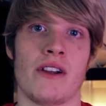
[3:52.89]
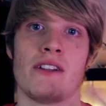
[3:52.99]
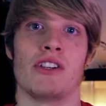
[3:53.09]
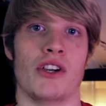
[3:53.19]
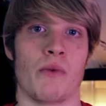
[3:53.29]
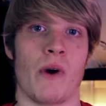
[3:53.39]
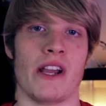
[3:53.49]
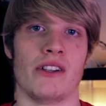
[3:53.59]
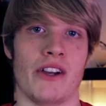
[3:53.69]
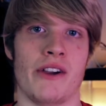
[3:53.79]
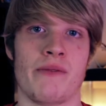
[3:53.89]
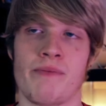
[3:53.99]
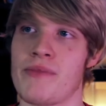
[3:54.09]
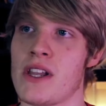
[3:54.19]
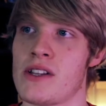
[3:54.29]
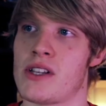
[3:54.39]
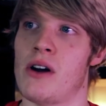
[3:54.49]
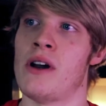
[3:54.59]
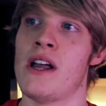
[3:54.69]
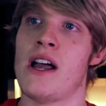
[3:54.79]
It's a good way to learn.
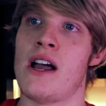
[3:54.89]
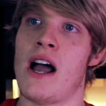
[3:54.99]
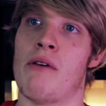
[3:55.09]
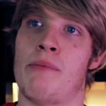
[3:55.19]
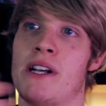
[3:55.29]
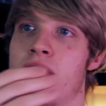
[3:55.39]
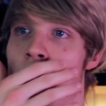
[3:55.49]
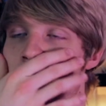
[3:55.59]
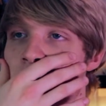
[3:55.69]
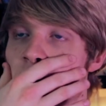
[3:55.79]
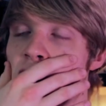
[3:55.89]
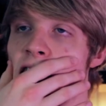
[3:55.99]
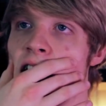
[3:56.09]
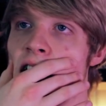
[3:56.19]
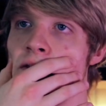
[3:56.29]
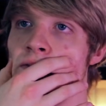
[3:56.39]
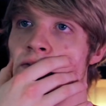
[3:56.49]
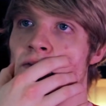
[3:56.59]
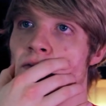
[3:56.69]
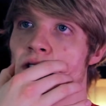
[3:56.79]
So I would pick something, I think, oh,
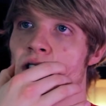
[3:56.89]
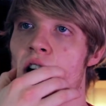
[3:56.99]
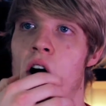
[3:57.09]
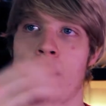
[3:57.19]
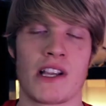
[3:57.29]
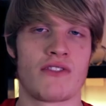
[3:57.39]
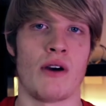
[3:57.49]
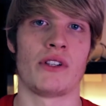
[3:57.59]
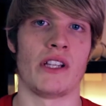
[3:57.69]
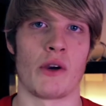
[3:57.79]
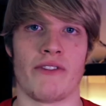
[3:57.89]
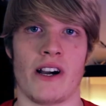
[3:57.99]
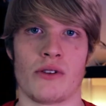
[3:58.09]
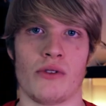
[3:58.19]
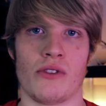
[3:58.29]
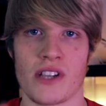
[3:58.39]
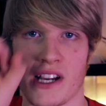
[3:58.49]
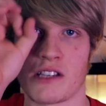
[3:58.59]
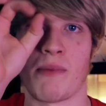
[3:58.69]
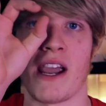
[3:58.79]
I messed around with the liquefy tools, I
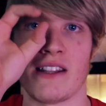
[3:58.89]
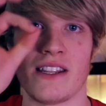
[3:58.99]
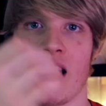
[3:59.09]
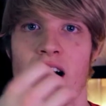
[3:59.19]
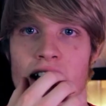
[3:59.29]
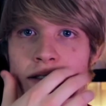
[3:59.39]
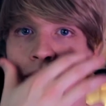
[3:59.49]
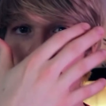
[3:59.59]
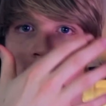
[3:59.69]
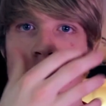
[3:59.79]
expanded the eyes, made a